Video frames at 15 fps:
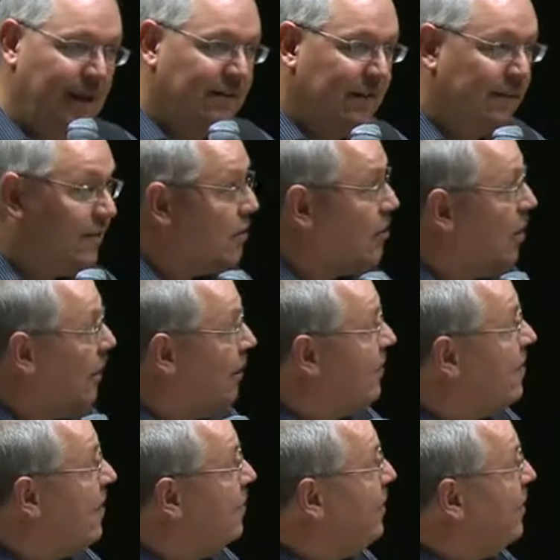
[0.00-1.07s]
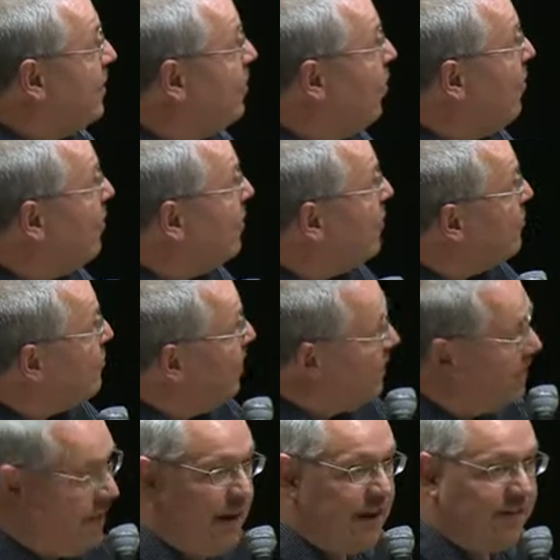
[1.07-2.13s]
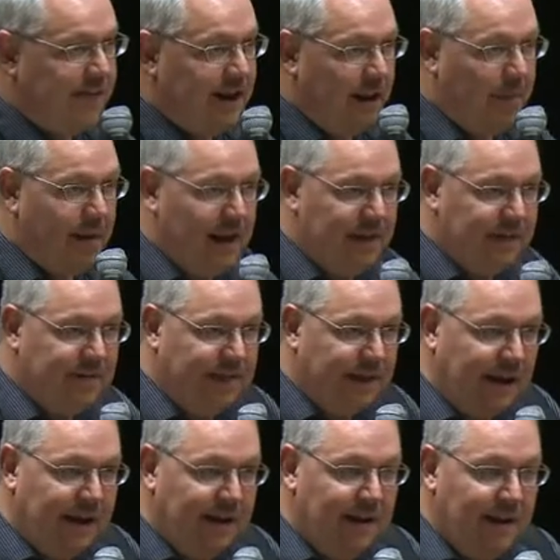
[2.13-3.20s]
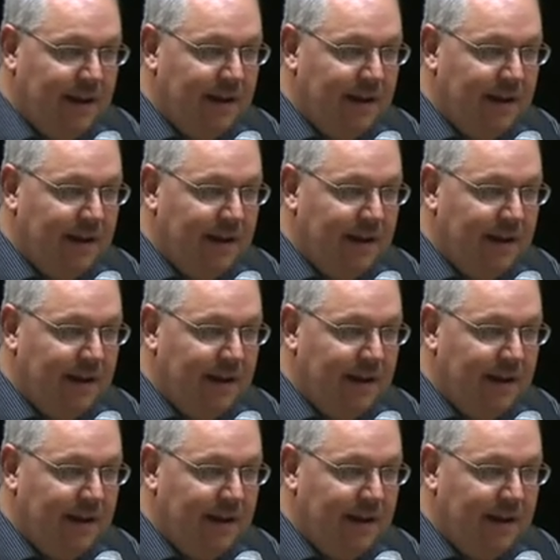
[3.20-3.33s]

That's a concept he called translational balancing.